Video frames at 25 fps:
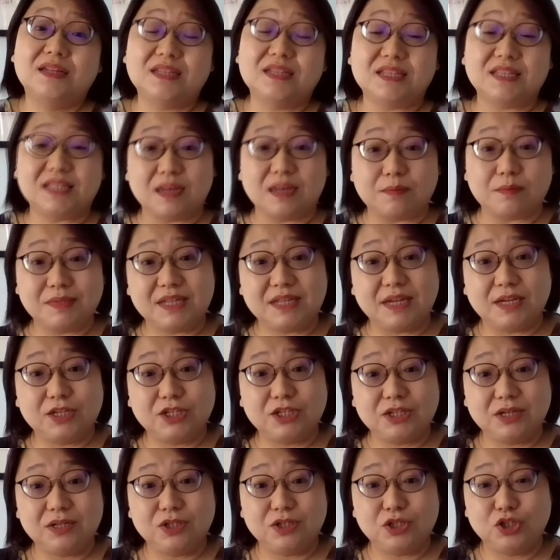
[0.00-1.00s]
the
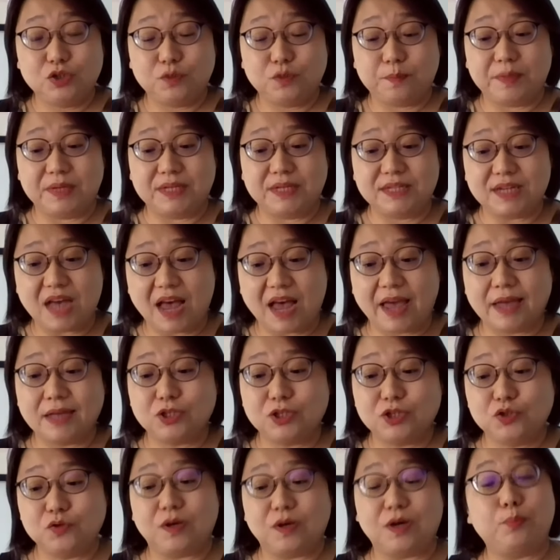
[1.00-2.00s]
substation should be tied
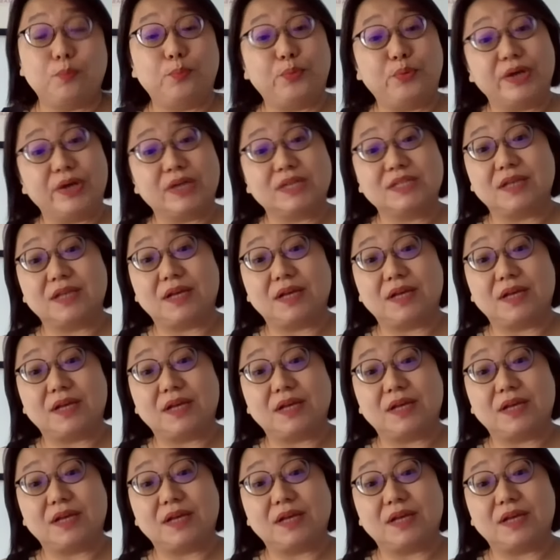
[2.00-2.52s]
to a bricks